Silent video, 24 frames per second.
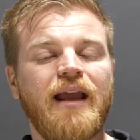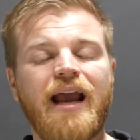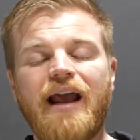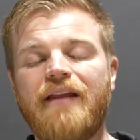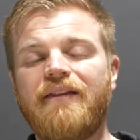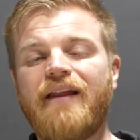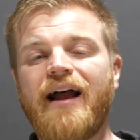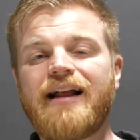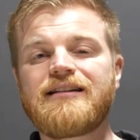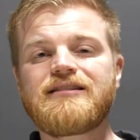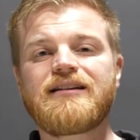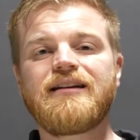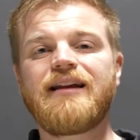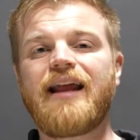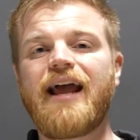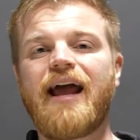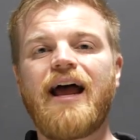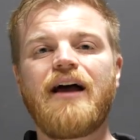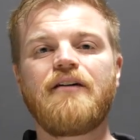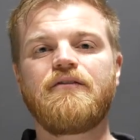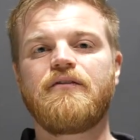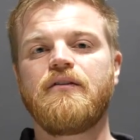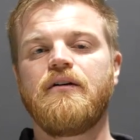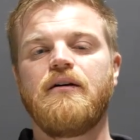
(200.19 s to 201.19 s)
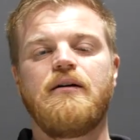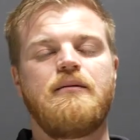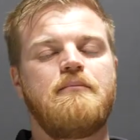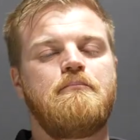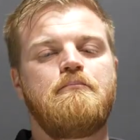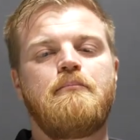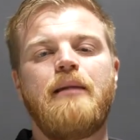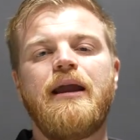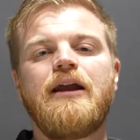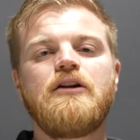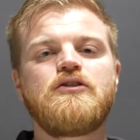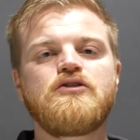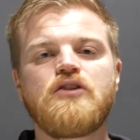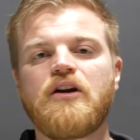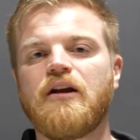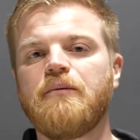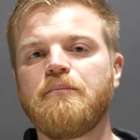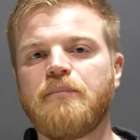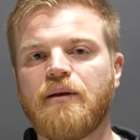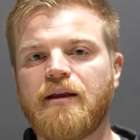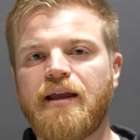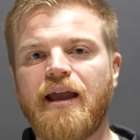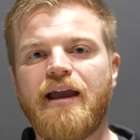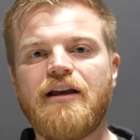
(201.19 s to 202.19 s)
And that's going to have major
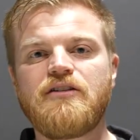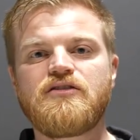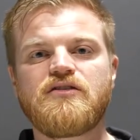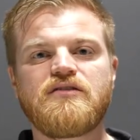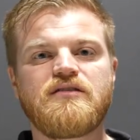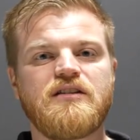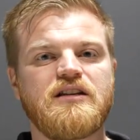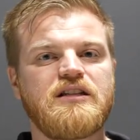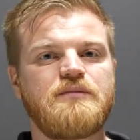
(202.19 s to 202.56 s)
implications,